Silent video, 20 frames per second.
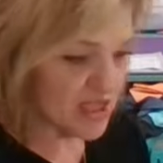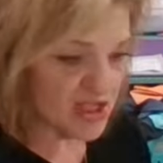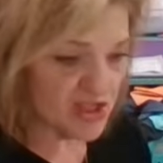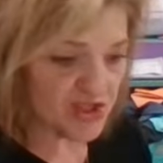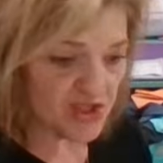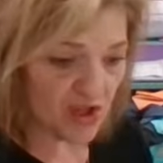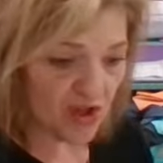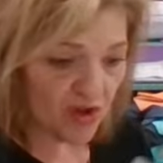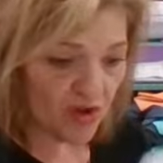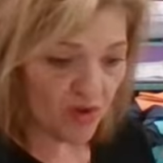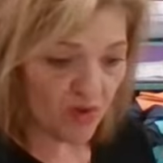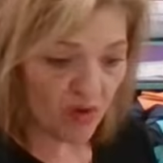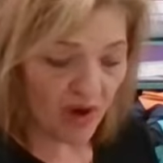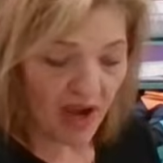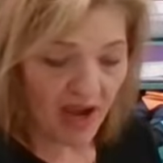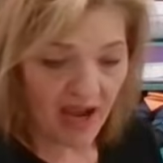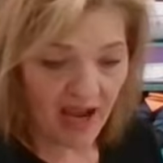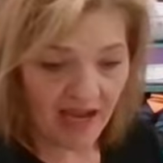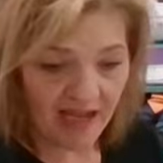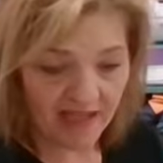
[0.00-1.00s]
So
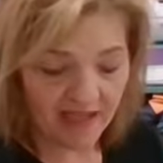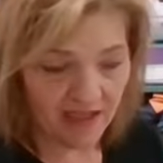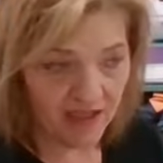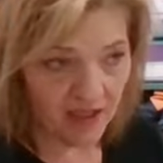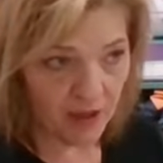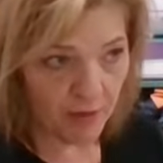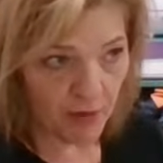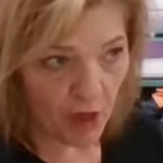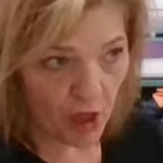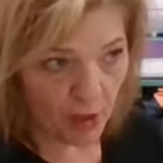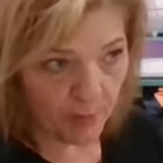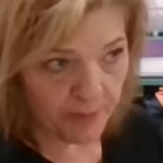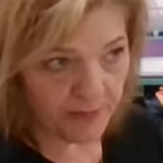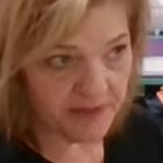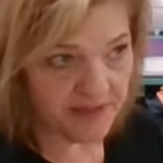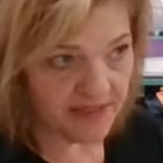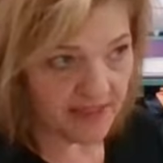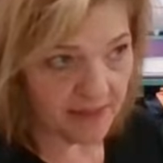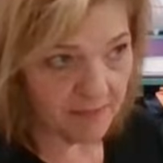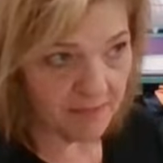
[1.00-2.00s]
I
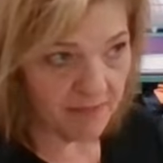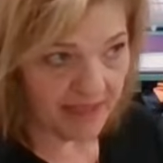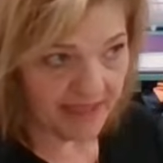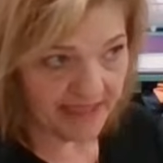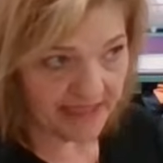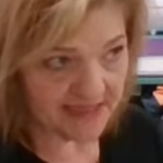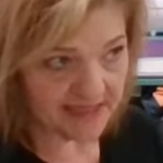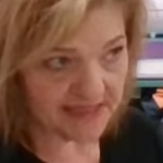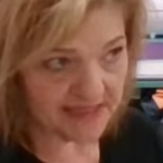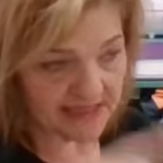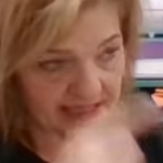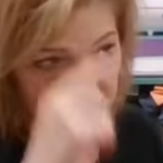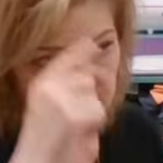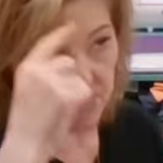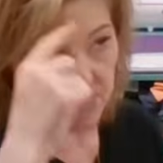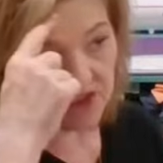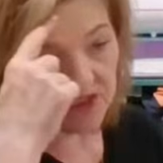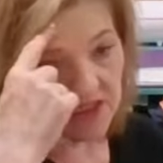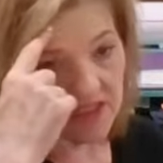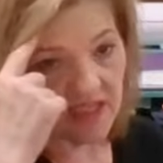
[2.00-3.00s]
opened up my
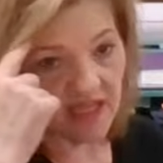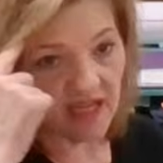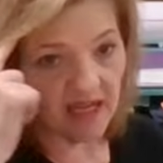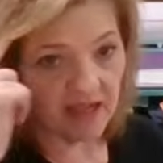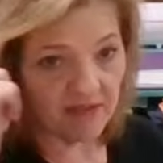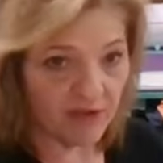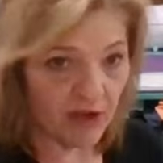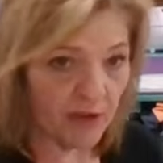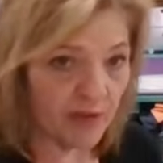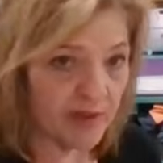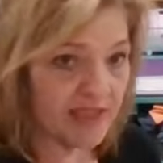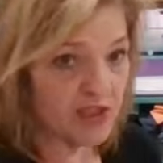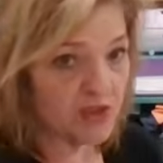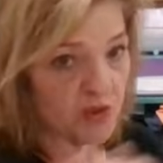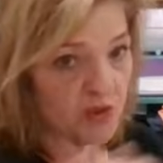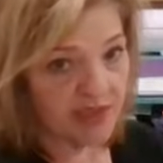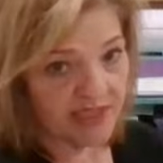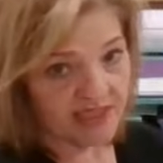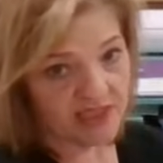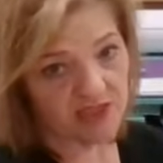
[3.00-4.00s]
InStitch. I've already
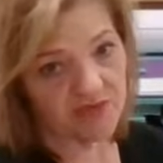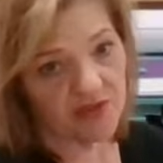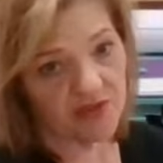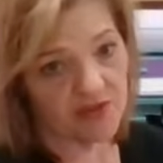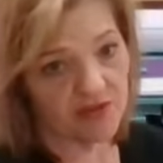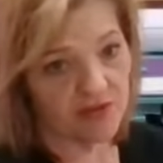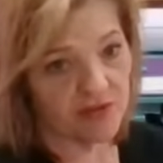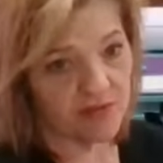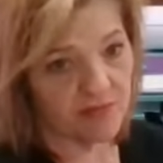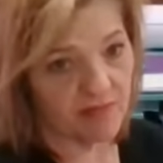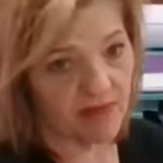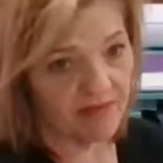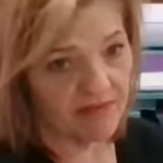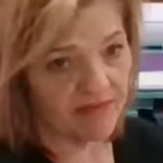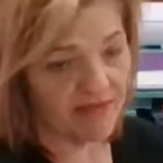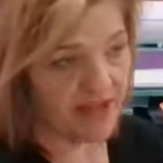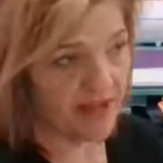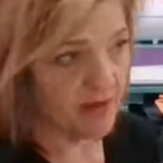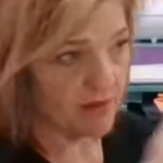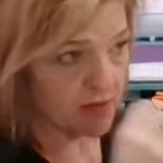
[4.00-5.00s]
transferred my
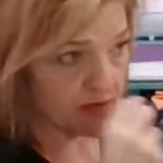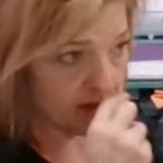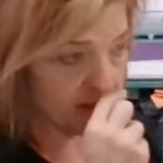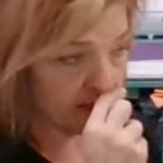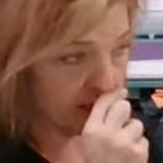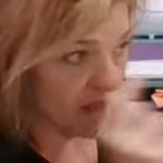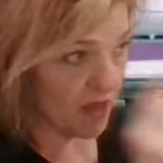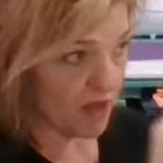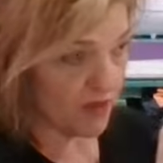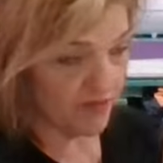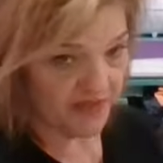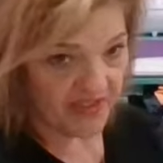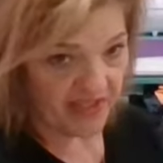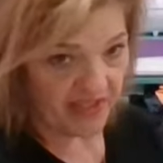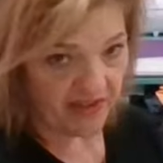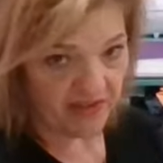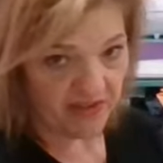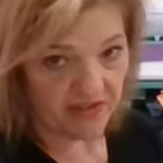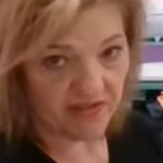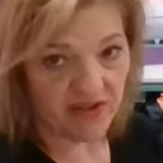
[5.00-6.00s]
files over
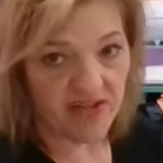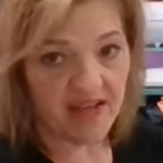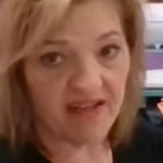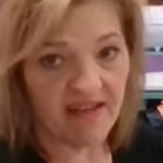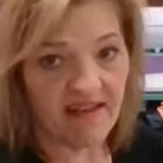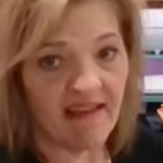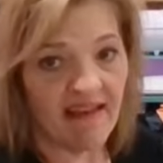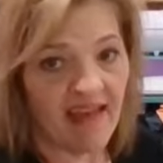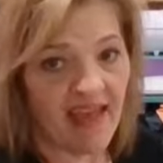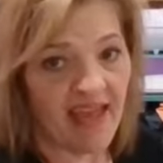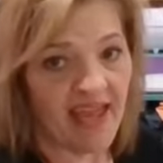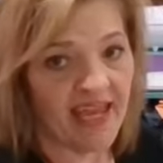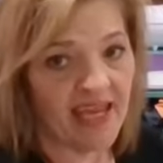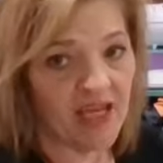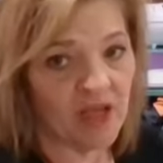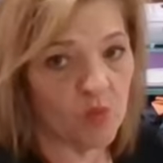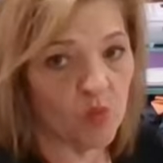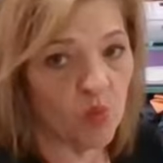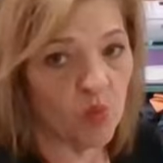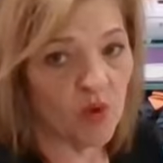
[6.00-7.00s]
there.
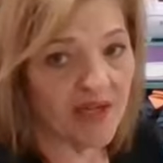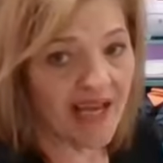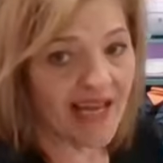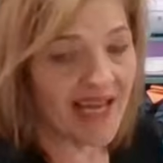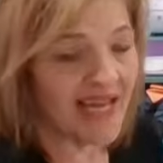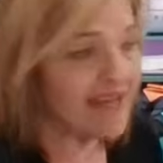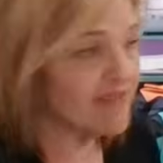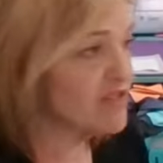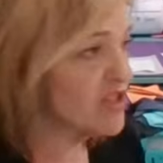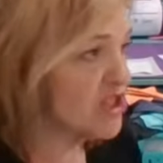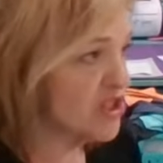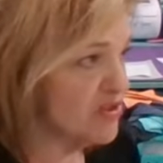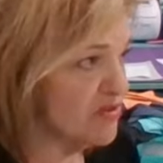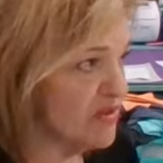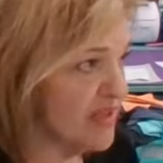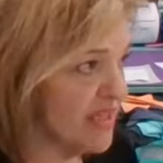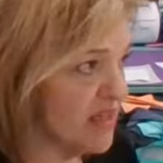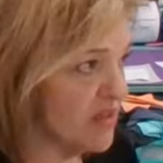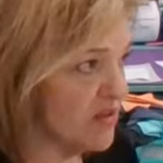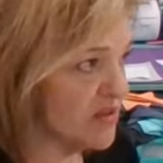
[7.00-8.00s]
And what I have to do
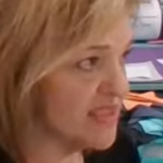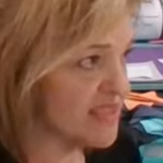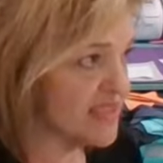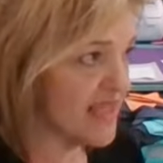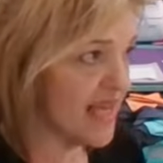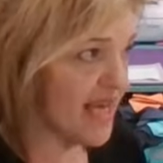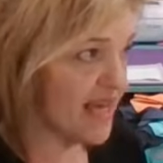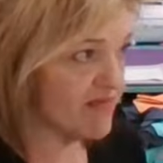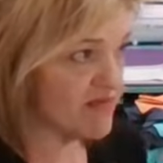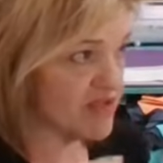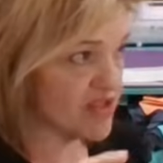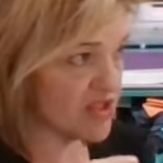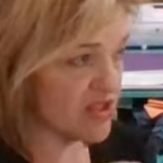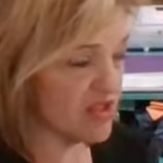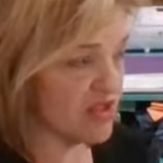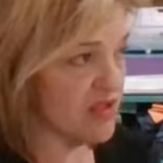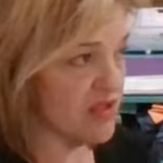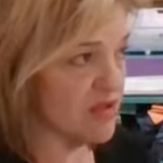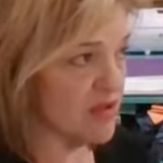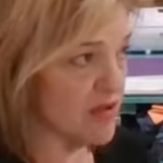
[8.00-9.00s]
now is I
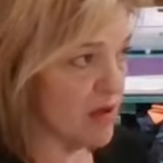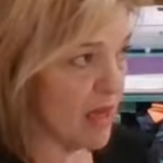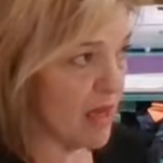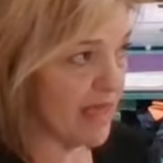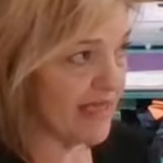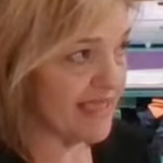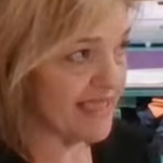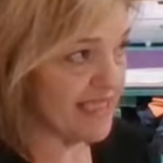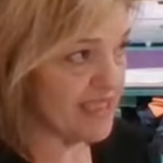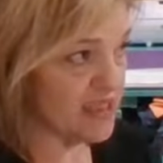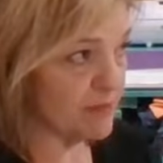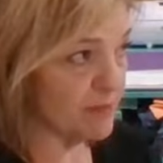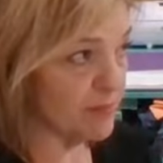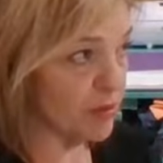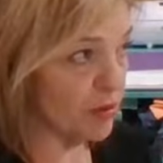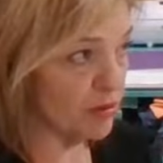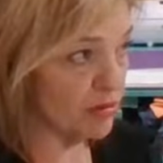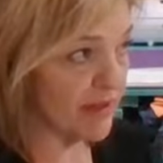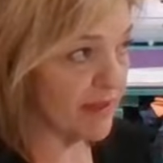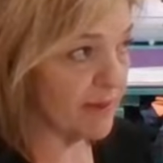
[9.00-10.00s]
need to
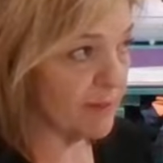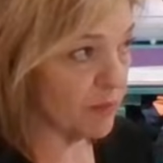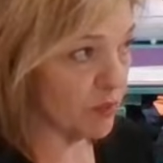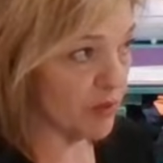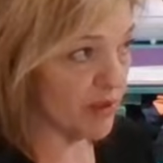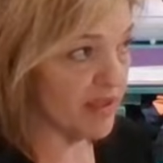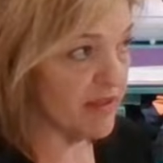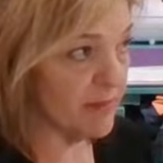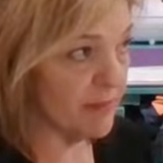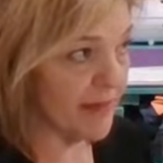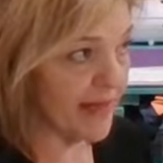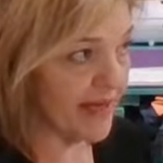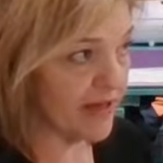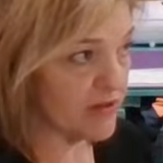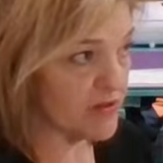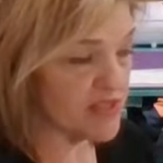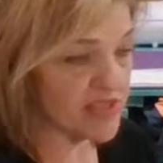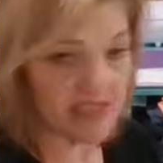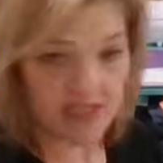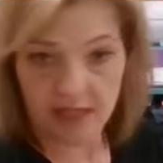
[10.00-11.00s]
pull up one of the
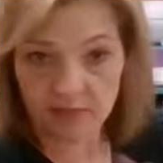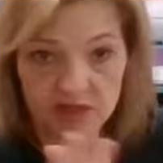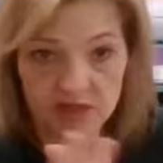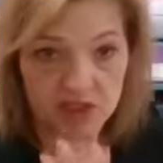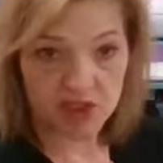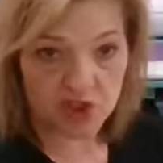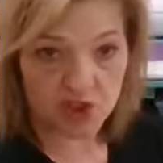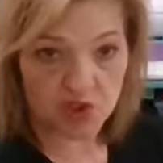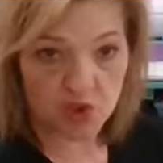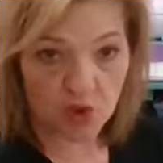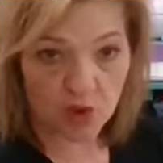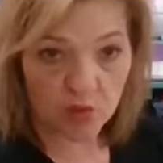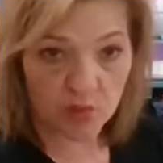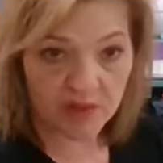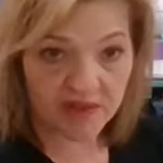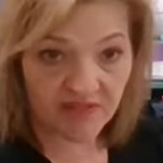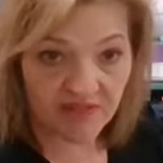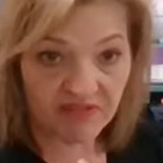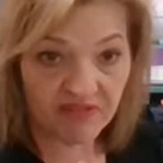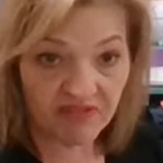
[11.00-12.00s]
patterns, and I'm going to start
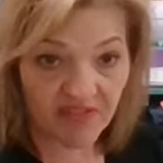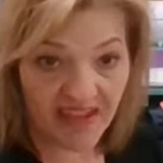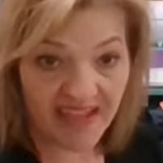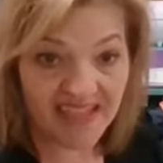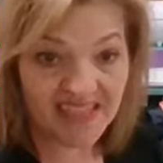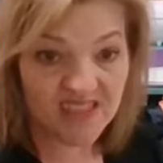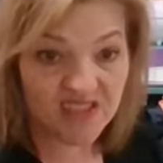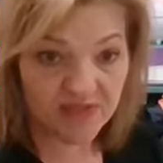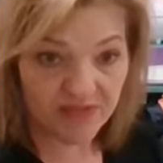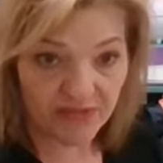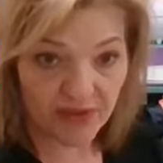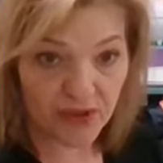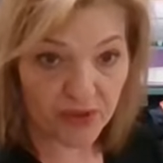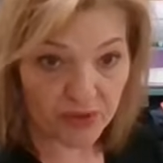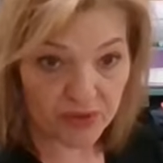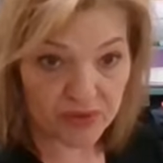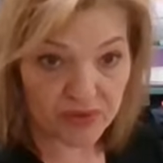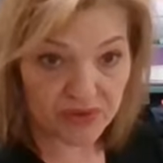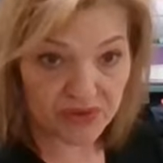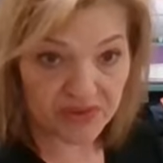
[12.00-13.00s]
with the face
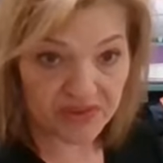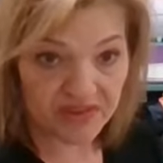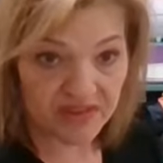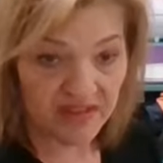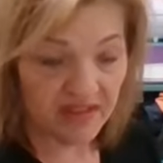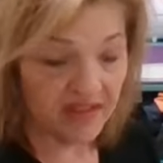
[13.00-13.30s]
first.